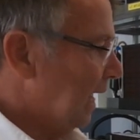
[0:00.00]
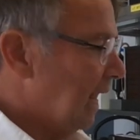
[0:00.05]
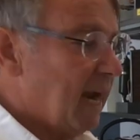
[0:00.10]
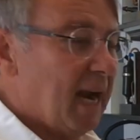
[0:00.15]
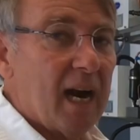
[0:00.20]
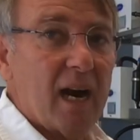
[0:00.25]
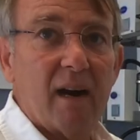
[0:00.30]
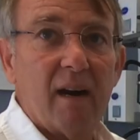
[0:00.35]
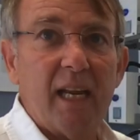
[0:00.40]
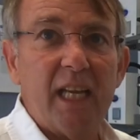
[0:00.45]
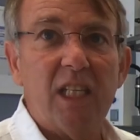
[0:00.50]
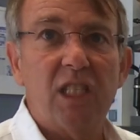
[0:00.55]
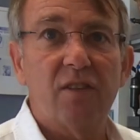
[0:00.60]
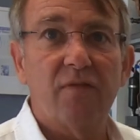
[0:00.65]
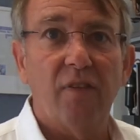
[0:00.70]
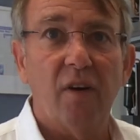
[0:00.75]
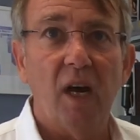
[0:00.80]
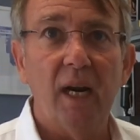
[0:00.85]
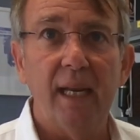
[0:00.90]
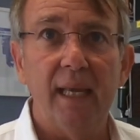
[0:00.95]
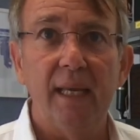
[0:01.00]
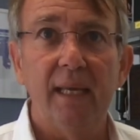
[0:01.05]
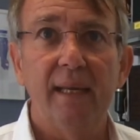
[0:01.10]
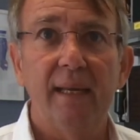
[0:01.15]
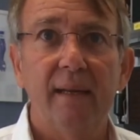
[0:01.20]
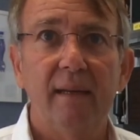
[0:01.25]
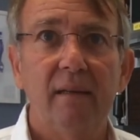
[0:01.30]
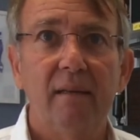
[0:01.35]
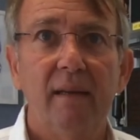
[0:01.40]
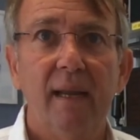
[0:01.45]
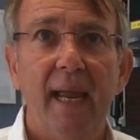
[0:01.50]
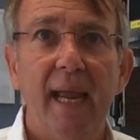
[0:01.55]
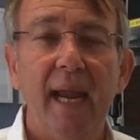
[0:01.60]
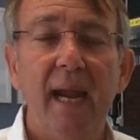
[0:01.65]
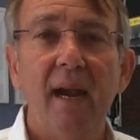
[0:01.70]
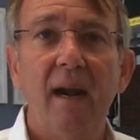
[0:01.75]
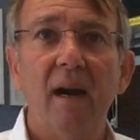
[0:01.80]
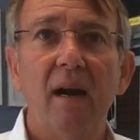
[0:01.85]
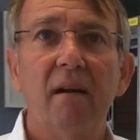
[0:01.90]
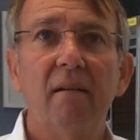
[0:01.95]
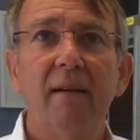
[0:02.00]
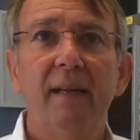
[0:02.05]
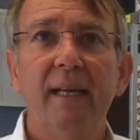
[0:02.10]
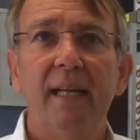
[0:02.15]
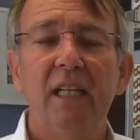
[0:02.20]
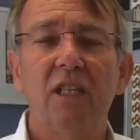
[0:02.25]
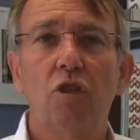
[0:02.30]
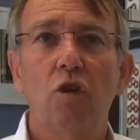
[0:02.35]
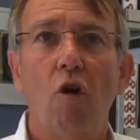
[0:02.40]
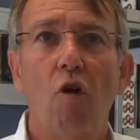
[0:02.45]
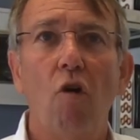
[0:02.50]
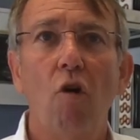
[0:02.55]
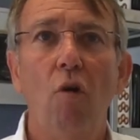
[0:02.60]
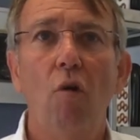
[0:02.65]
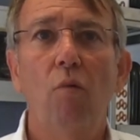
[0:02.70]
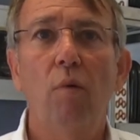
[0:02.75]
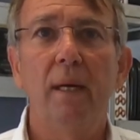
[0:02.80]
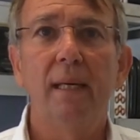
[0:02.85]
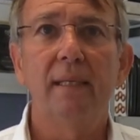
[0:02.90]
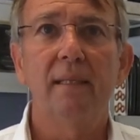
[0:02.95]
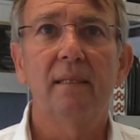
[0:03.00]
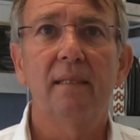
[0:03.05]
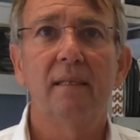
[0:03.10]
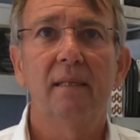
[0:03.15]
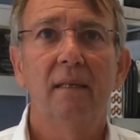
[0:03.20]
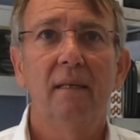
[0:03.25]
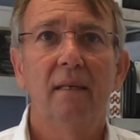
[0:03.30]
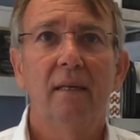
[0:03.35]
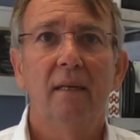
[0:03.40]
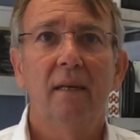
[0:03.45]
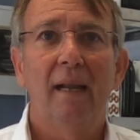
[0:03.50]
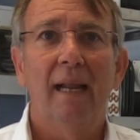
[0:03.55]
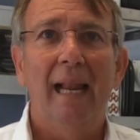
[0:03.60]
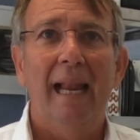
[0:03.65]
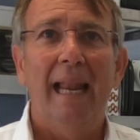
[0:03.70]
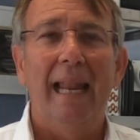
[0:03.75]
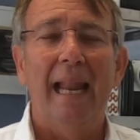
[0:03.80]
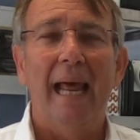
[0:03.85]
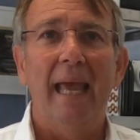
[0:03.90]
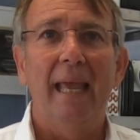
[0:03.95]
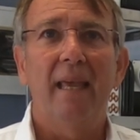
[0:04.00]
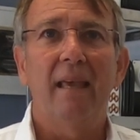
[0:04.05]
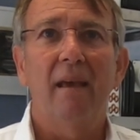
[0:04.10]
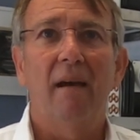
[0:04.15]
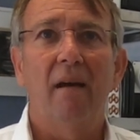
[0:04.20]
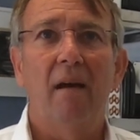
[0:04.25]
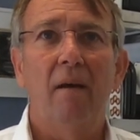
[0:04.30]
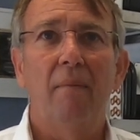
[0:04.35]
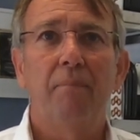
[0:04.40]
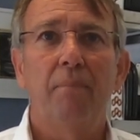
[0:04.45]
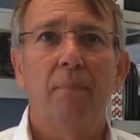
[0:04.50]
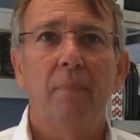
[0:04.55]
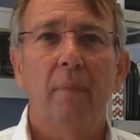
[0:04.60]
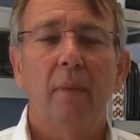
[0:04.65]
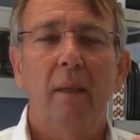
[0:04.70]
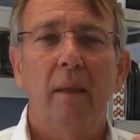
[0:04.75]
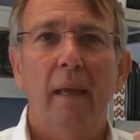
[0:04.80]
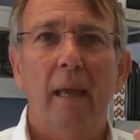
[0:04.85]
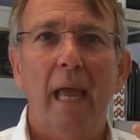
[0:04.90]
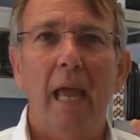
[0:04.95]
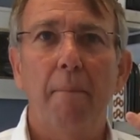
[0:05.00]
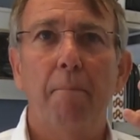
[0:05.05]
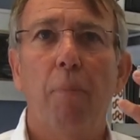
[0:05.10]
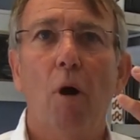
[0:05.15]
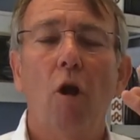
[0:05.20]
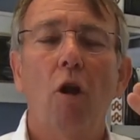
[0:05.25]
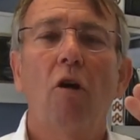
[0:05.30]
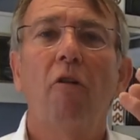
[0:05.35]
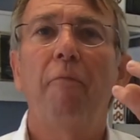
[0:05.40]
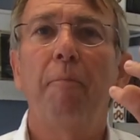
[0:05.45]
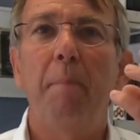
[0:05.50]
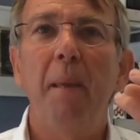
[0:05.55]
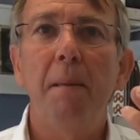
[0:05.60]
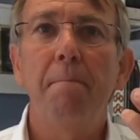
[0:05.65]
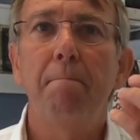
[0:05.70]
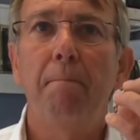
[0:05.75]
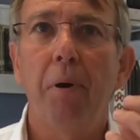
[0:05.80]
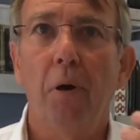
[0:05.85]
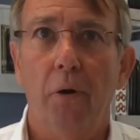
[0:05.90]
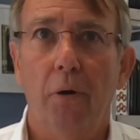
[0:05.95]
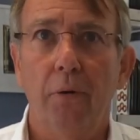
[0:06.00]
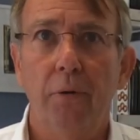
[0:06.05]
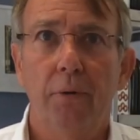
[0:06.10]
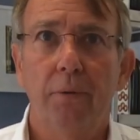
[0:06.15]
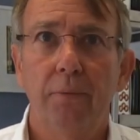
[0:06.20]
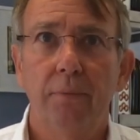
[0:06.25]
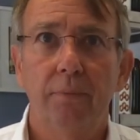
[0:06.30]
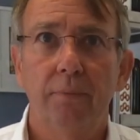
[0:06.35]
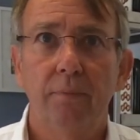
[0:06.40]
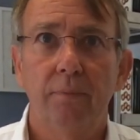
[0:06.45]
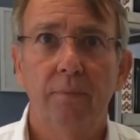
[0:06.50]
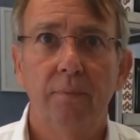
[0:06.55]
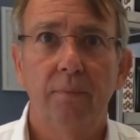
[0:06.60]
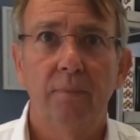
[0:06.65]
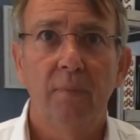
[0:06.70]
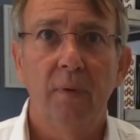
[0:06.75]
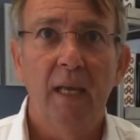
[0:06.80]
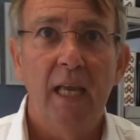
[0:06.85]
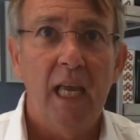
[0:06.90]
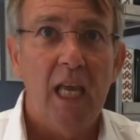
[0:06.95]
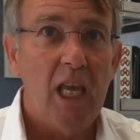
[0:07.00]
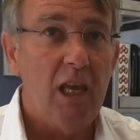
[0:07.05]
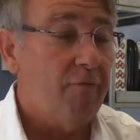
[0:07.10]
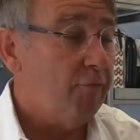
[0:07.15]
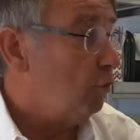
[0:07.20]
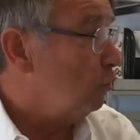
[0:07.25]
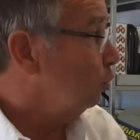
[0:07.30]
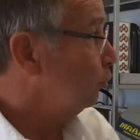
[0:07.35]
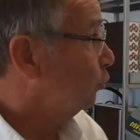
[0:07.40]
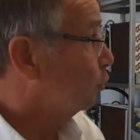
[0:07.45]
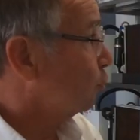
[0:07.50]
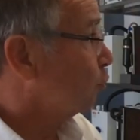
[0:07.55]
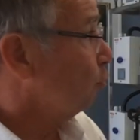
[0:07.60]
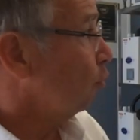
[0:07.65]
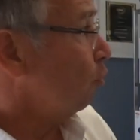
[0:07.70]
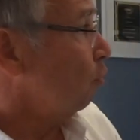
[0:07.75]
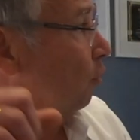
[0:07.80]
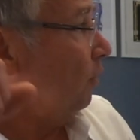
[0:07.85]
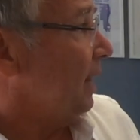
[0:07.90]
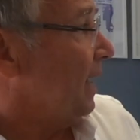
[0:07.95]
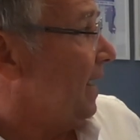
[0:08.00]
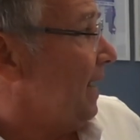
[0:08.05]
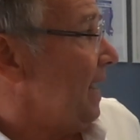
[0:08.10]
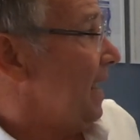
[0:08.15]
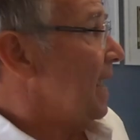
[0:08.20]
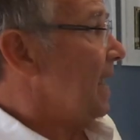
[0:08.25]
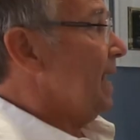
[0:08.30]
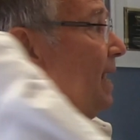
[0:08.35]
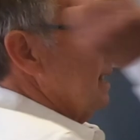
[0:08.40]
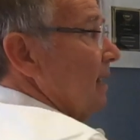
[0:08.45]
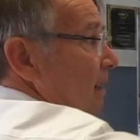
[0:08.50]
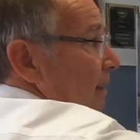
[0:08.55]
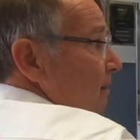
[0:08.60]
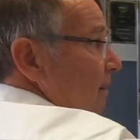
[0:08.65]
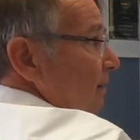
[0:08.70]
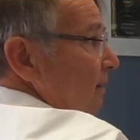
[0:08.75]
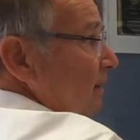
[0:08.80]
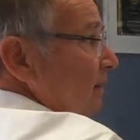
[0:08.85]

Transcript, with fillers: Air is funny. Air, it's always like a, uh, a ball of ping pong if you throw that air